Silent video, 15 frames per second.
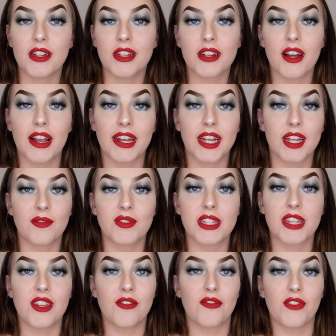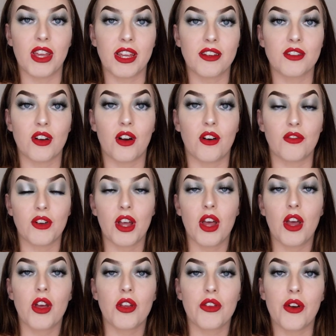It kind of gives the effect of
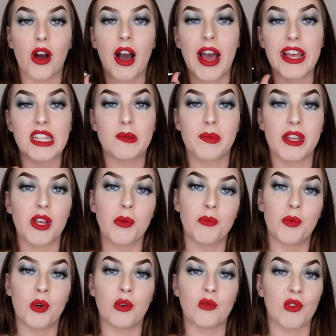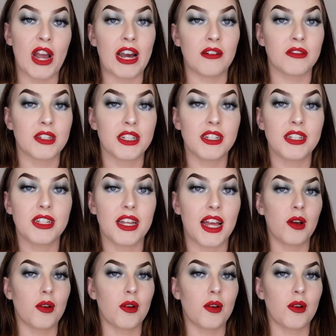your eyes being more rounded,